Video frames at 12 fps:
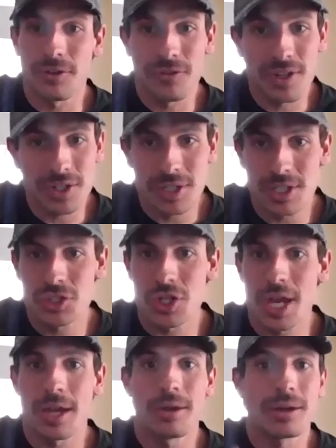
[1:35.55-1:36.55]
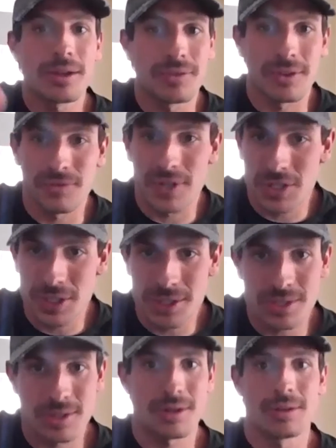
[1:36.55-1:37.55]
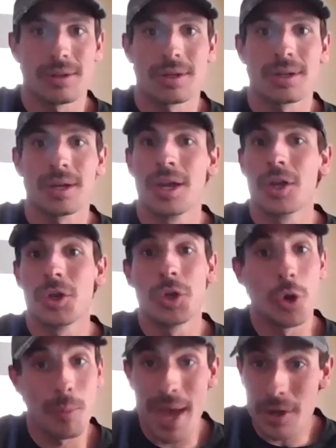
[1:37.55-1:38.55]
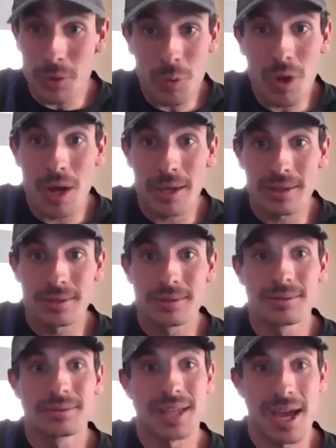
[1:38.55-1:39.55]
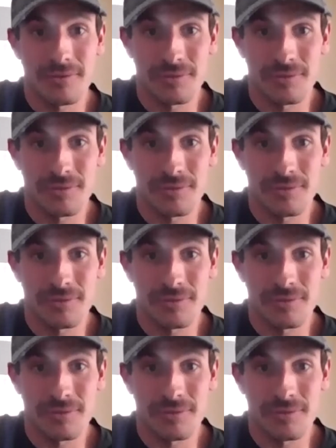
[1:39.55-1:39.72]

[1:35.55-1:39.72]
fishing a J hook, if you're fishing a circle hook, no matter what, that